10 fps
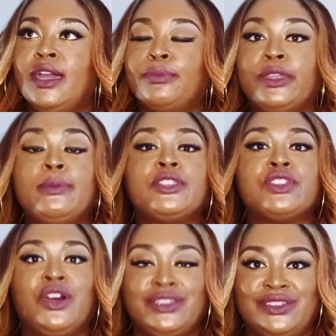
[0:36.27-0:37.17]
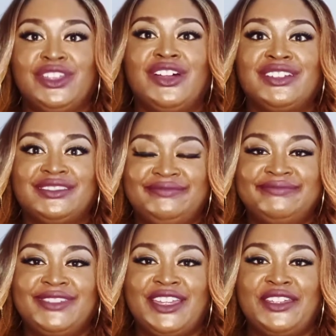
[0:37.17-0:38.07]
pretty much all year long.
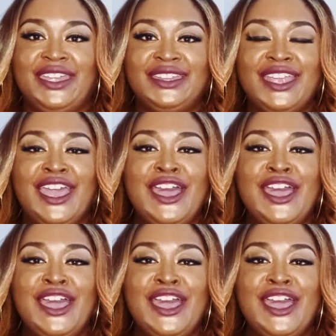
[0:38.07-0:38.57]
All right,